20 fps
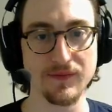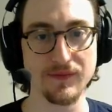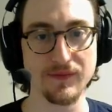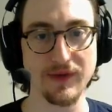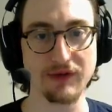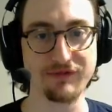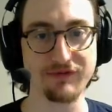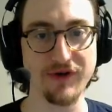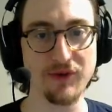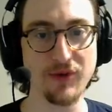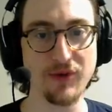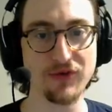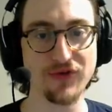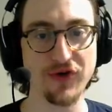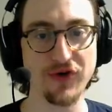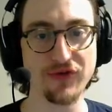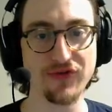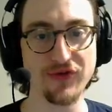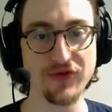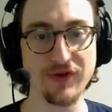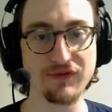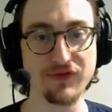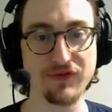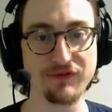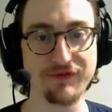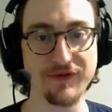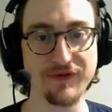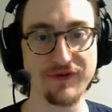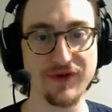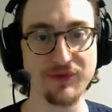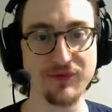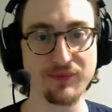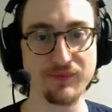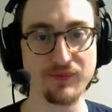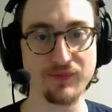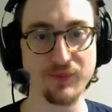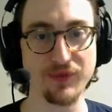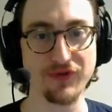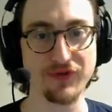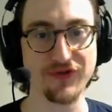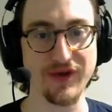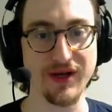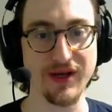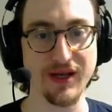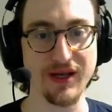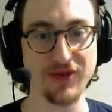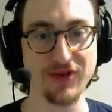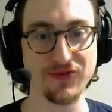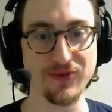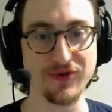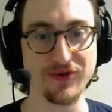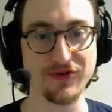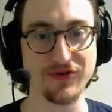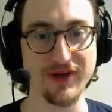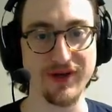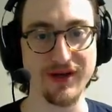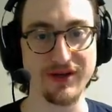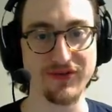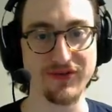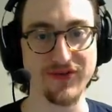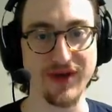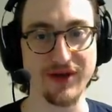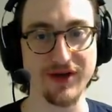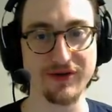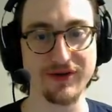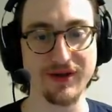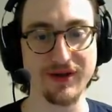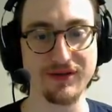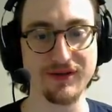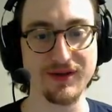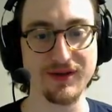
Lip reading: Now Phearamones also gives you 15% haste when you're standing inside your Death and